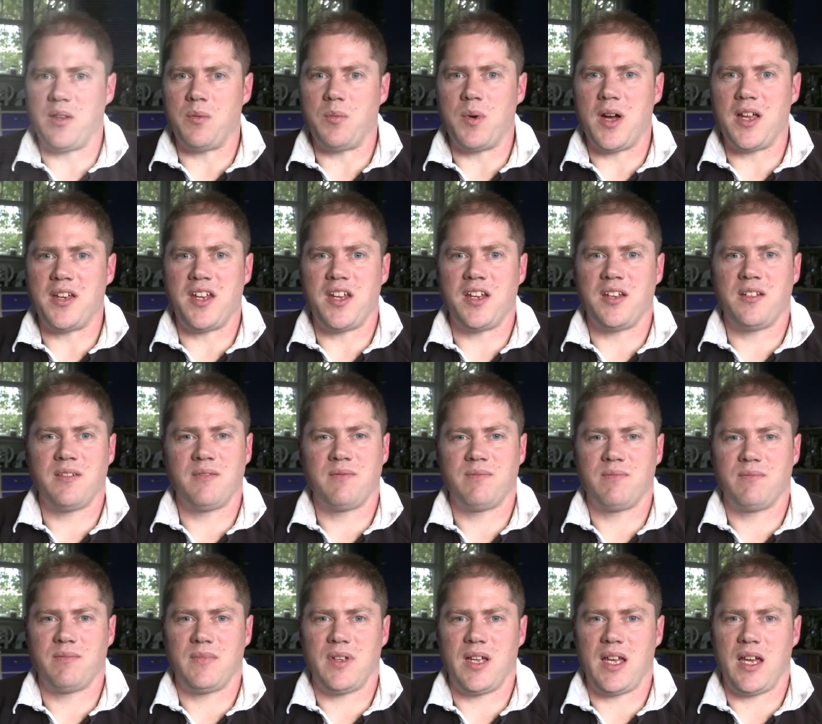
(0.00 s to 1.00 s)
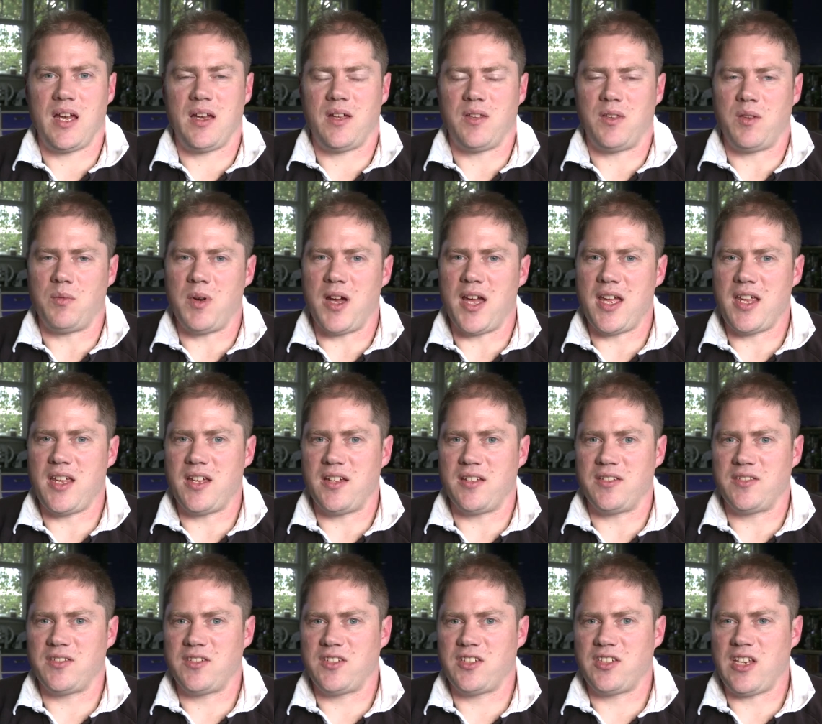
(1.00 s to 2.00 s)
the wedding out of the way
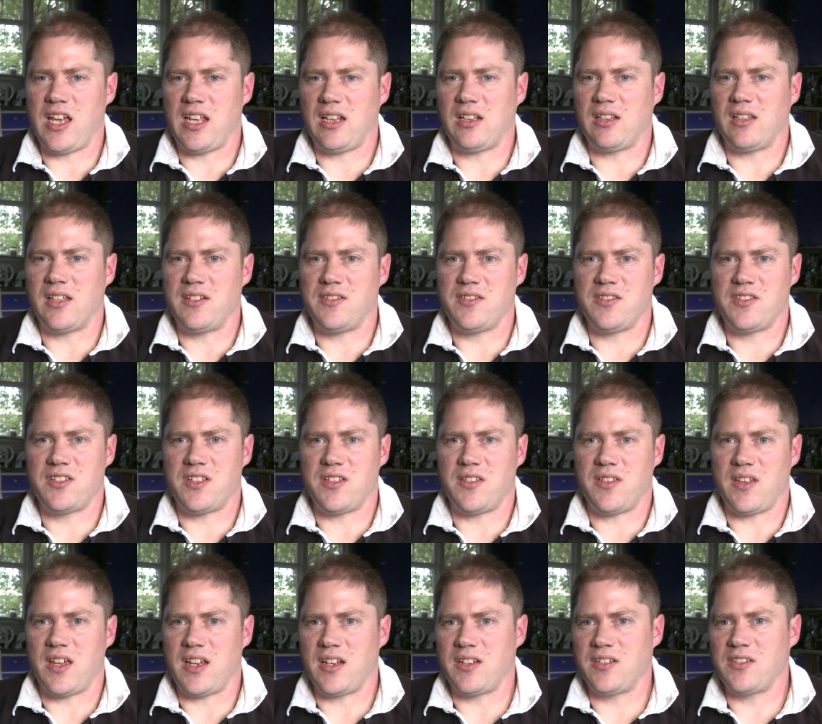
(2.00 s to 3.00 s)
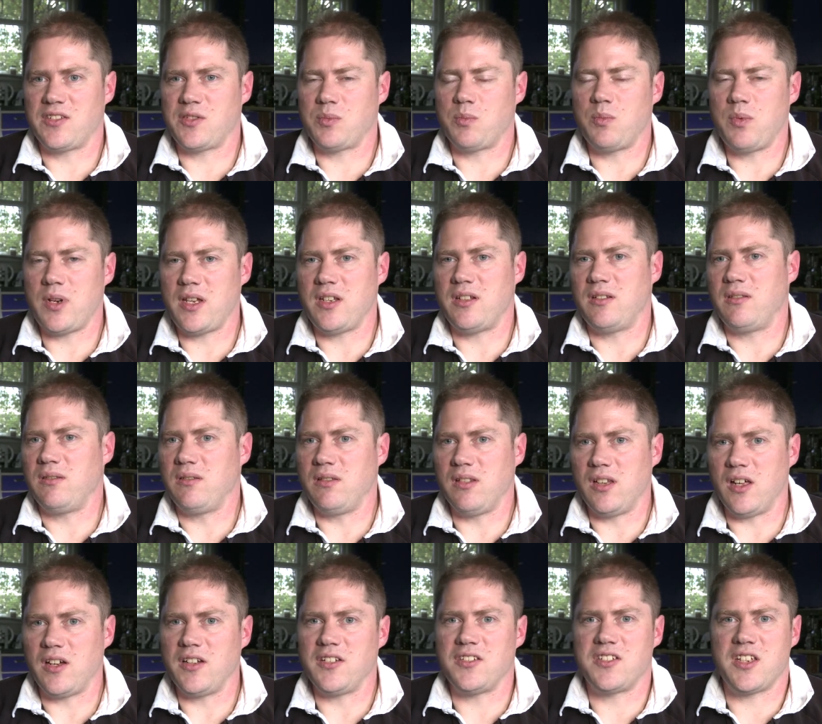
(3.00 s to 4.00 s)
and settle into things, we
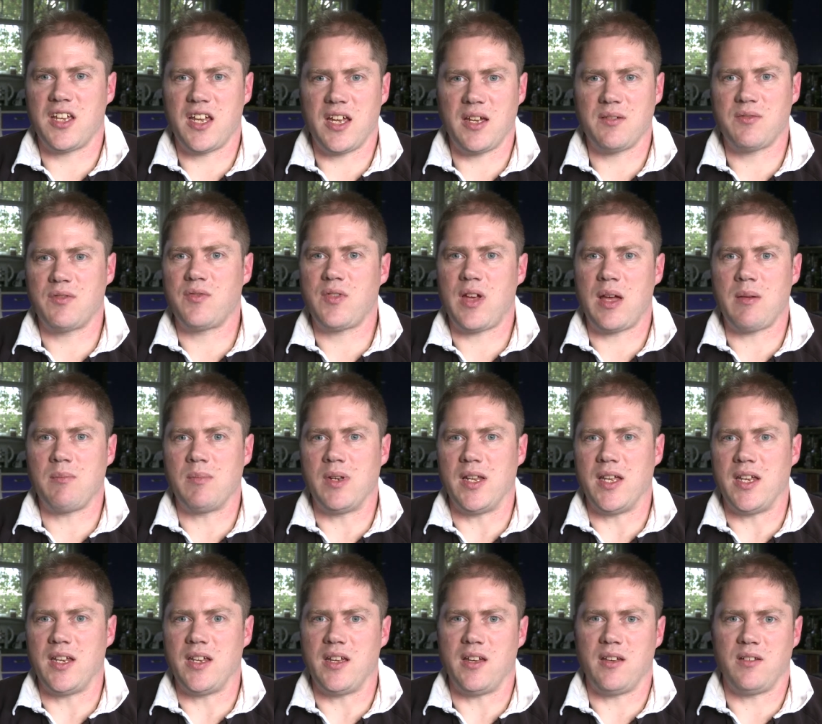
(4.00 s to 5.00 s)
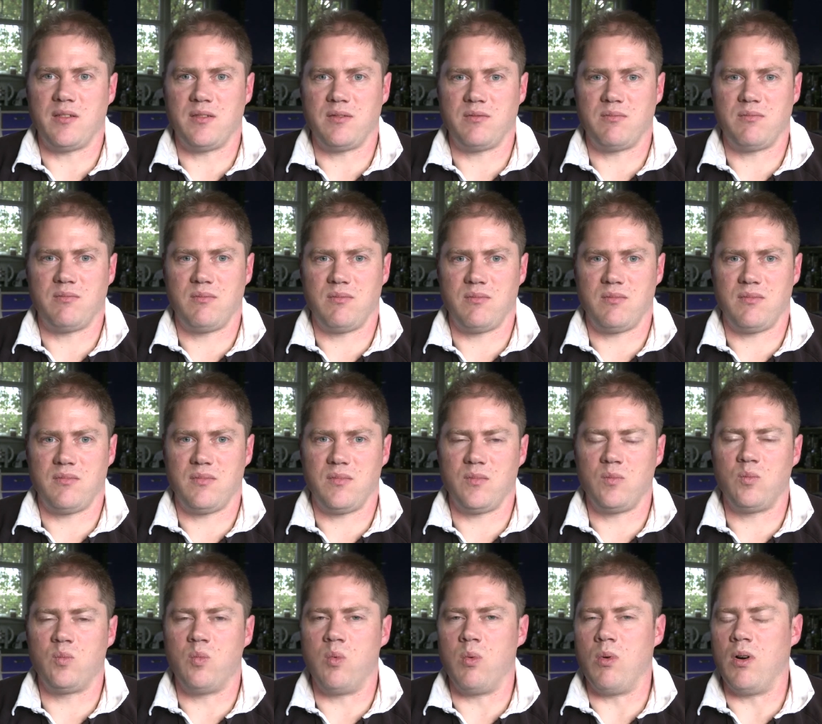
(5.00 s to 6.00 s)
like to have a family, and
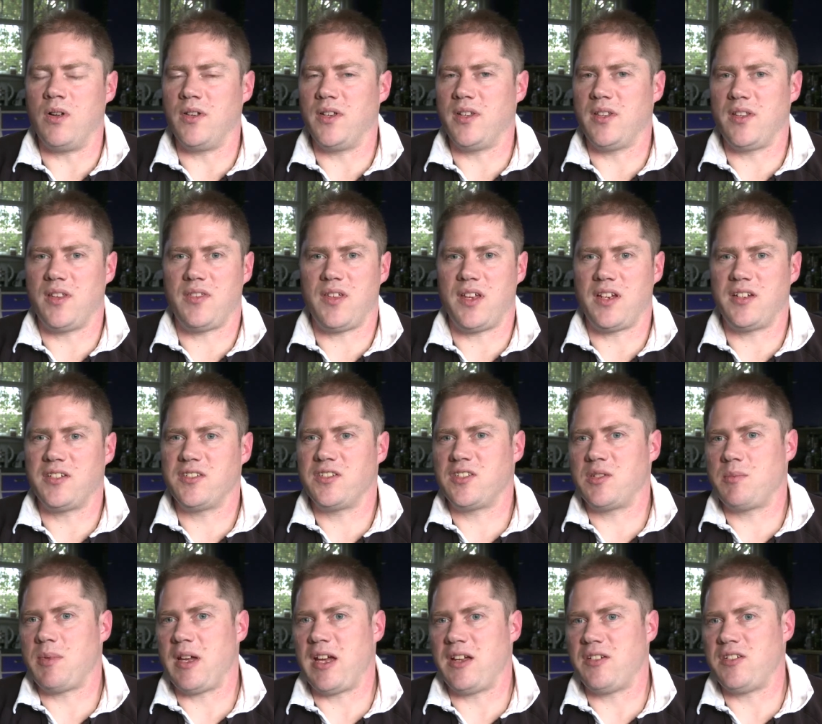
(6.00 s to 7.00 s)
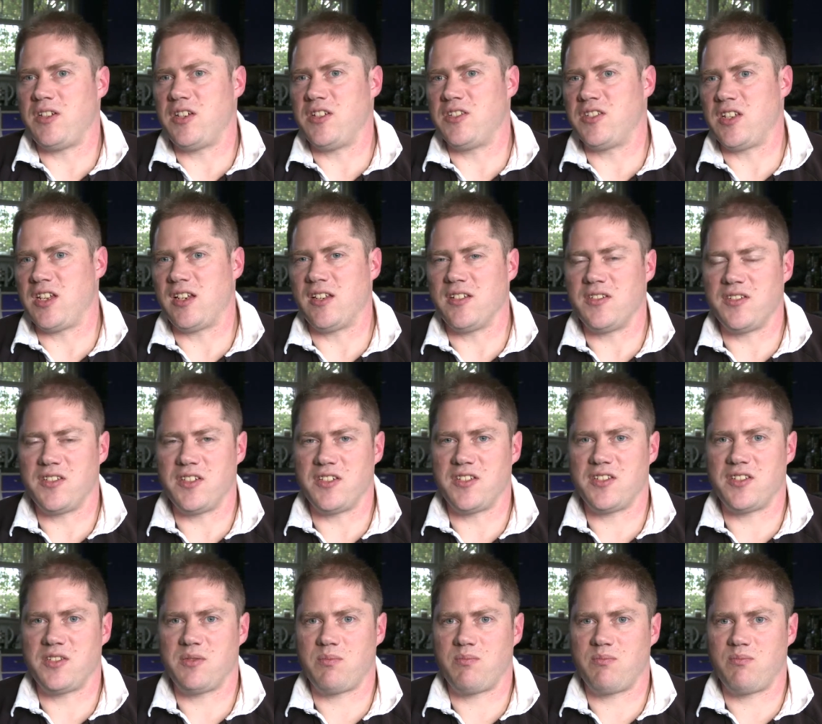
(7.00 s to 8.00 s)
one of the things about New Zealand
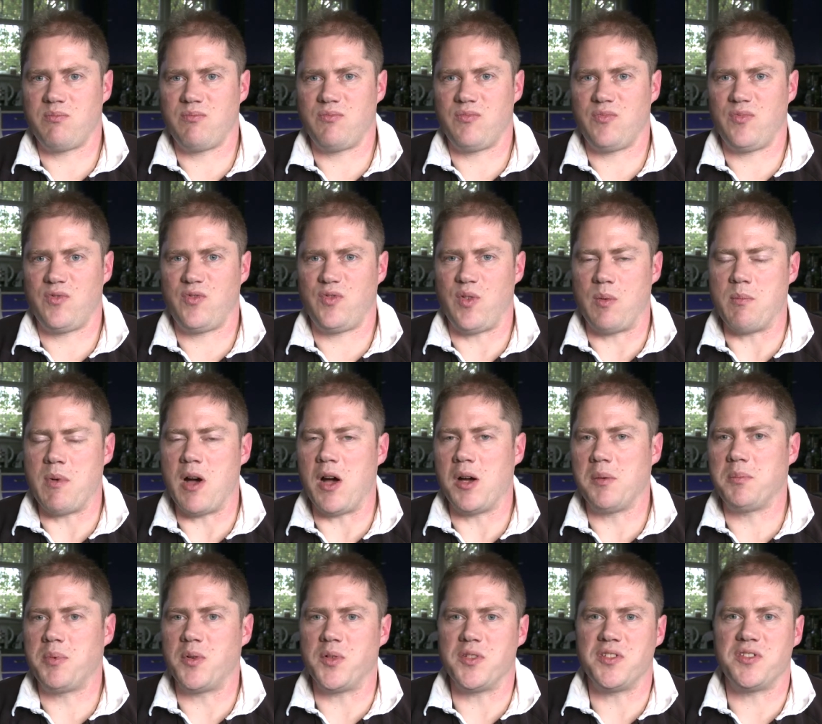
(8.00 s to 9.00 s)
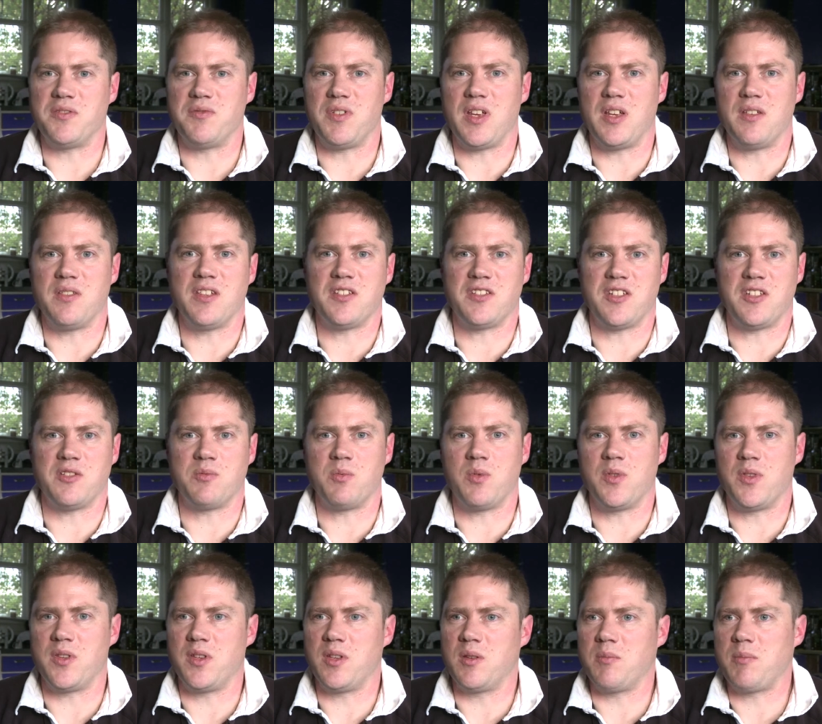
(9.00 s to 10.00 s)
is, from our point of view, this is
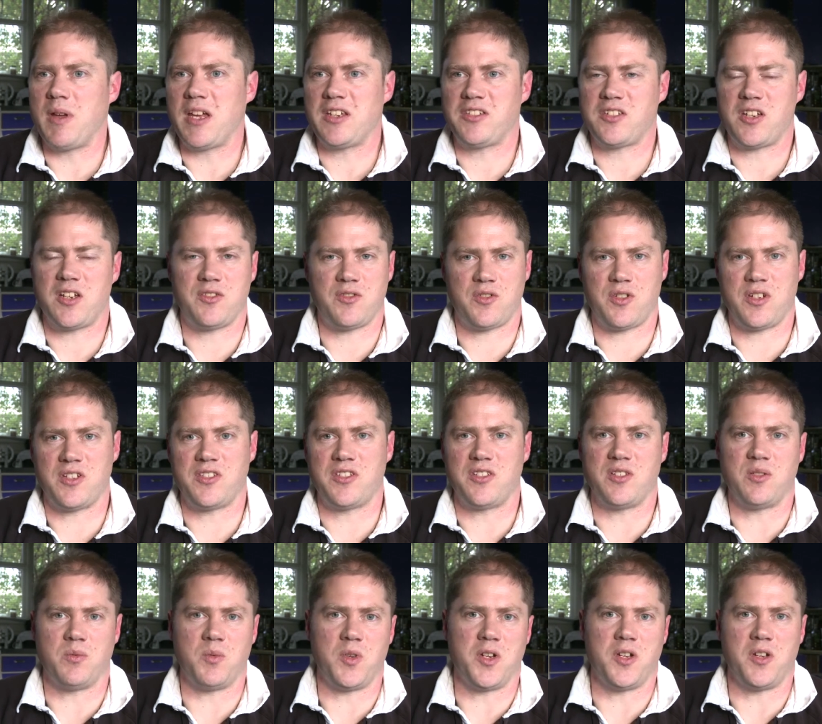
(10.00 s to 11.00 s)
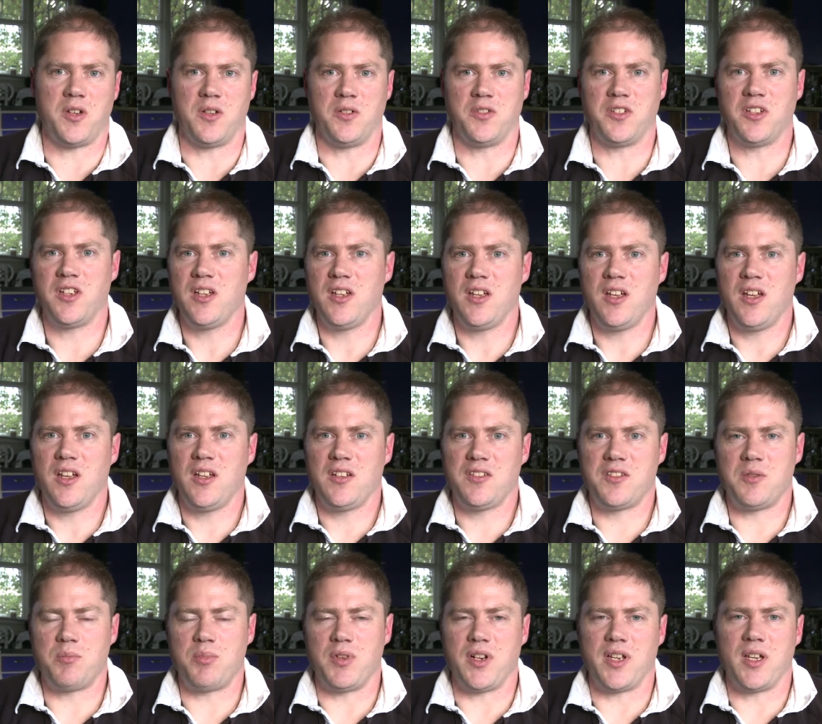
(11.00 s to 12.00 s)
one of the best countries in the world
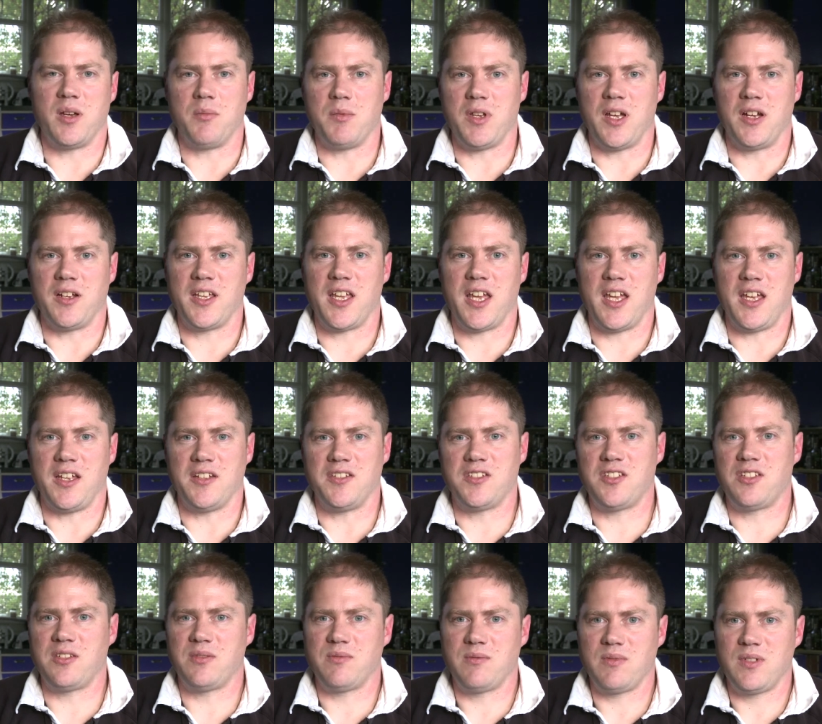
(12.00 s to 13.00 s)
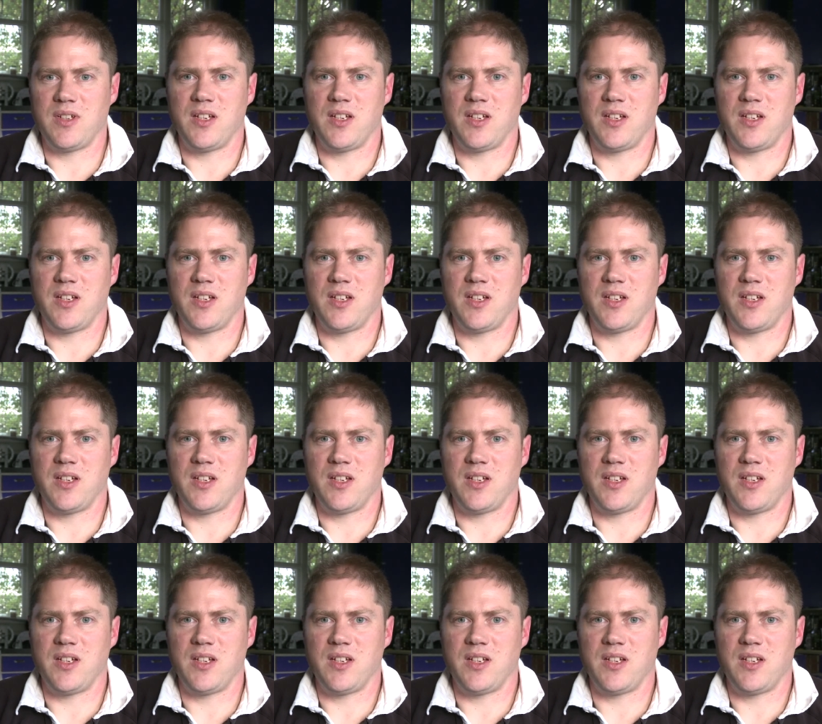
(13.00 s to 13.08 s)
to bring up young kids.